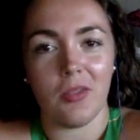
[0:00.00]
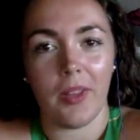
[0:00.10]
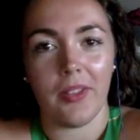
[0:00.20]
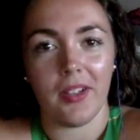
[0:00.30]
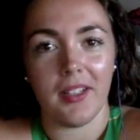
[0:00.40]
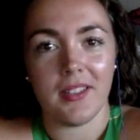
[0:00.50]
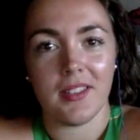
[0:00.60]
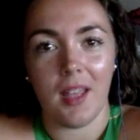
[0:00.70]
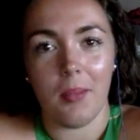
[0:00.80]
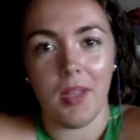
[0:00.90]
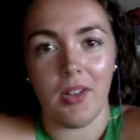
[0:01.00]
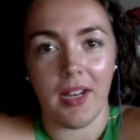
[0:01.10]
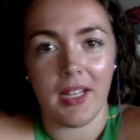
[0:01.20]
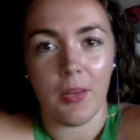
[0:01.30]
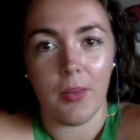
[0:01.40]
whether it's I'm
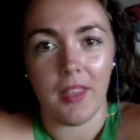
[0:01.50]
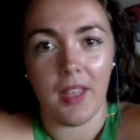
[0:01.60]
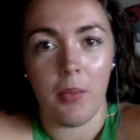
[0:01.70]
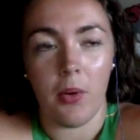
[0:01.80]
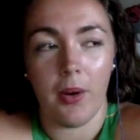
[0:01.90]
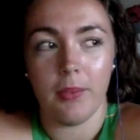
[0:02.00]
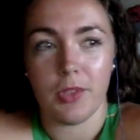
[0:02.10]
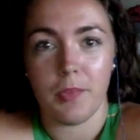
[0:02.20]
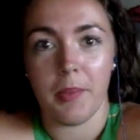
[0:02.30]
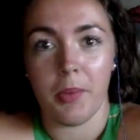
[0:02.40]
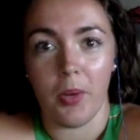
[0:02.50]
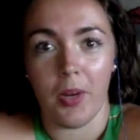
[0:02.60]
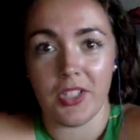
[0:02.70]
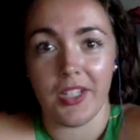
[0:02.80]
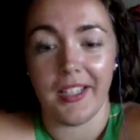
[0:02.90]
interacting with them or I'm just people
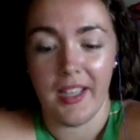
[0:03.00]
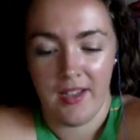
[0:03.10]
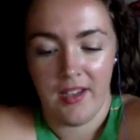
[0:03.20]
watching.